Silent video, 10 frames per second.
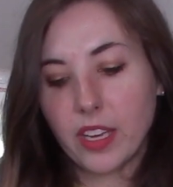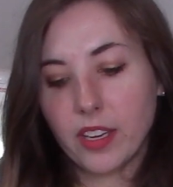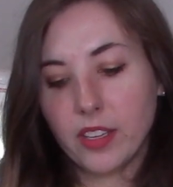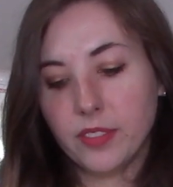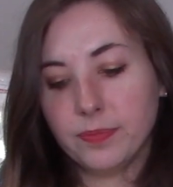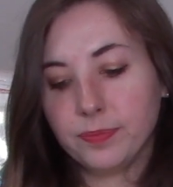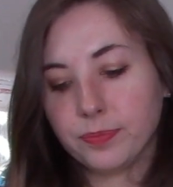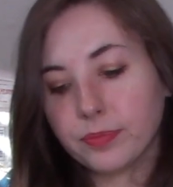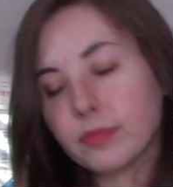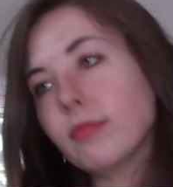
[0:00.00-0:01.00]
And
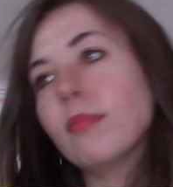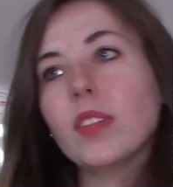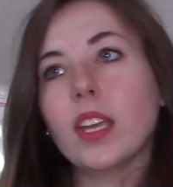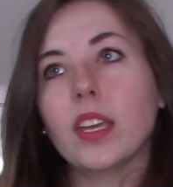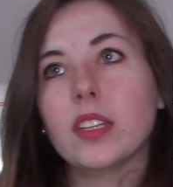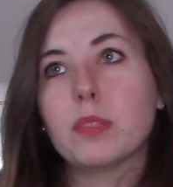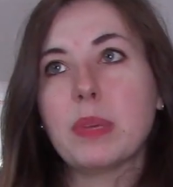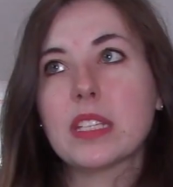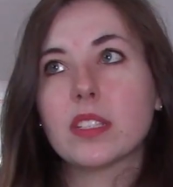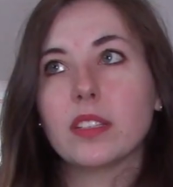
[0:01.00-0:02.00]
it's
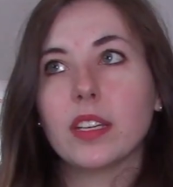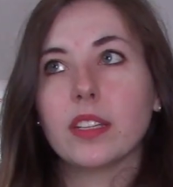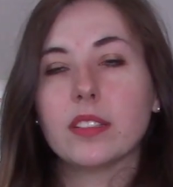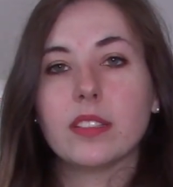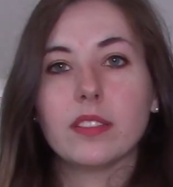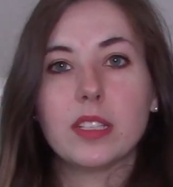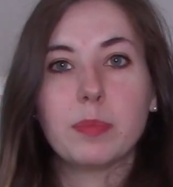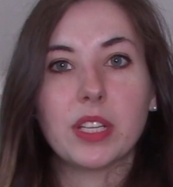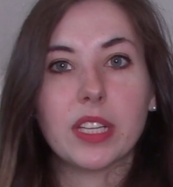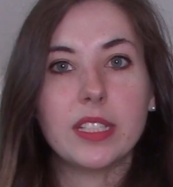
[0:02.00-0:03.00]
basically, this
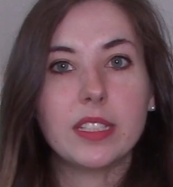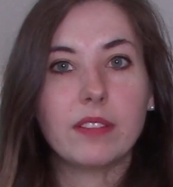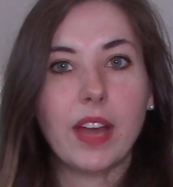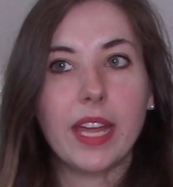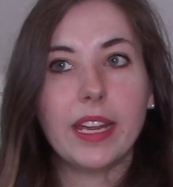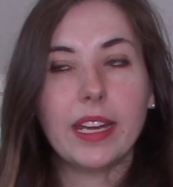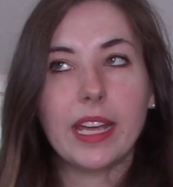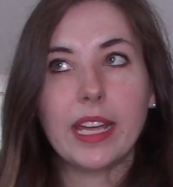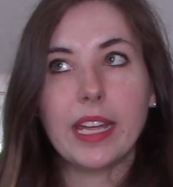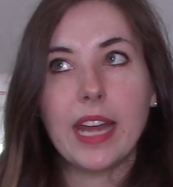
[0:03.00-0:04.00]
book is divided
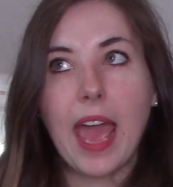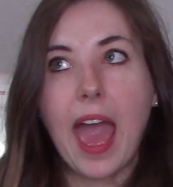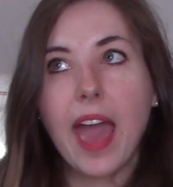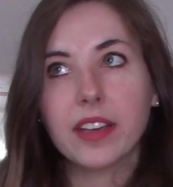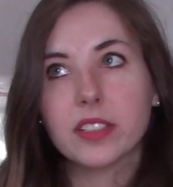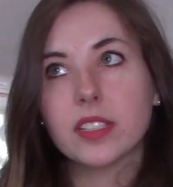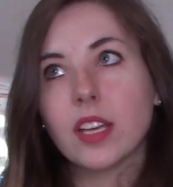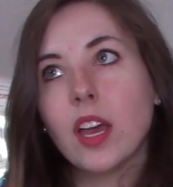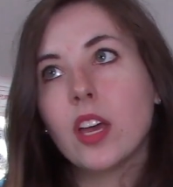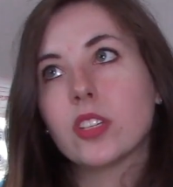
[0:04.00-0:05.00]
in acts,